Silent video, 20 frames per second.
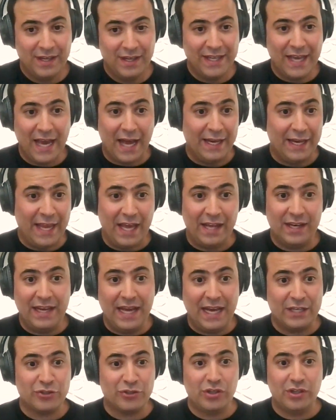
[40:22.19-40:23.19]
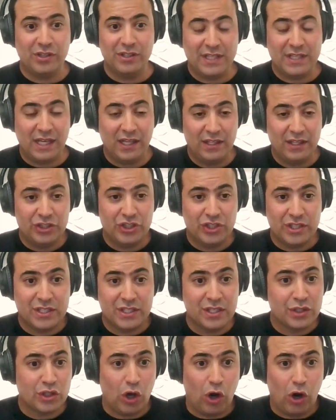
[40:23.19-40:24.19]
yeah, natural
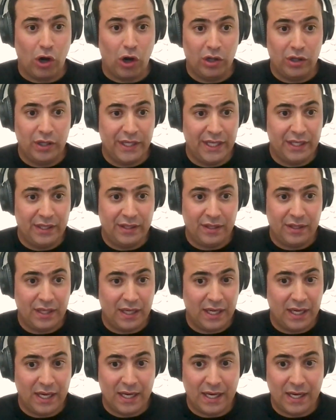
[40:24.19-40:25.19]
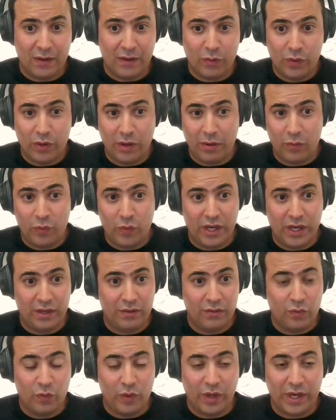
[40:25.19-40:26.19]
intelligence is all in
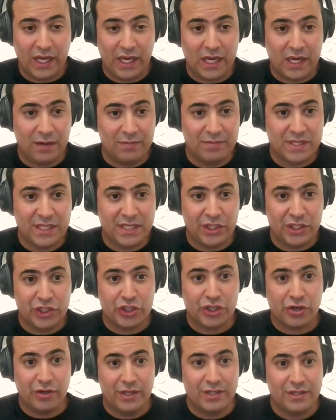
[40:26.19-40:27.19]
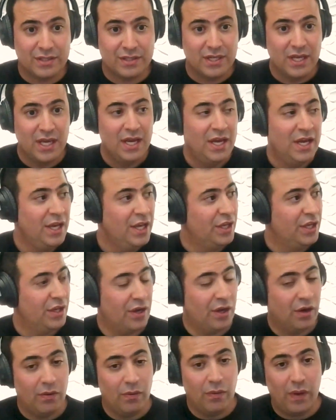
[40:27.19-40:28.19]
when it comes to insurance,
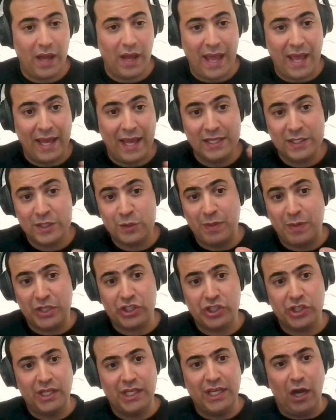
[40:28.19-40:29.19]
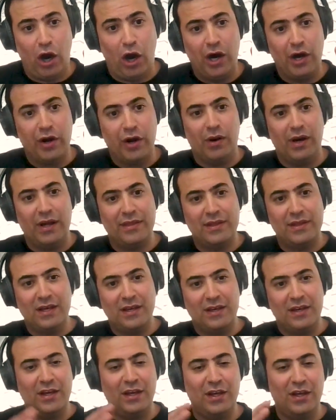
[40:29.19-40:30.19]
you know, especially auto. I
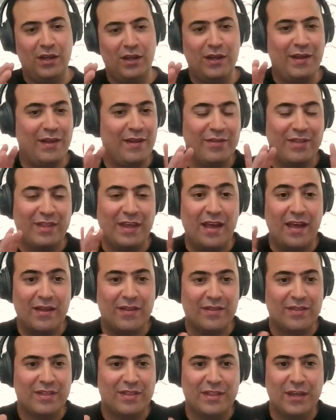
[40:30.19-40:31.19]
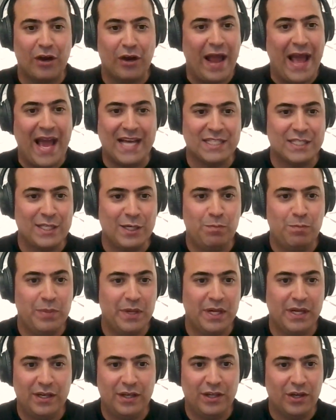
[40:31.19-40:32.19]
think there hasn't
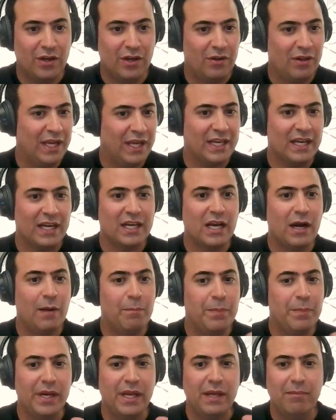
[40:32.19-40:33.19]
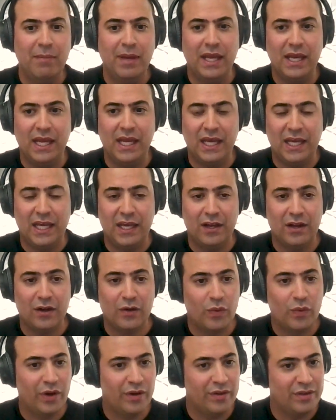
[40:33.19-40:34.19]
been, you know, like a company meeting
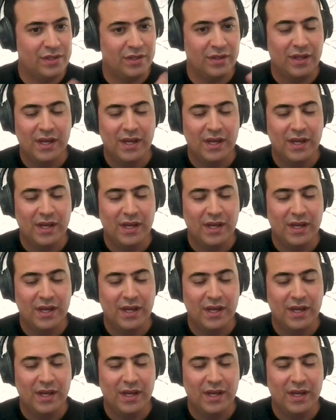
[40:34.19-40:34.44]
here where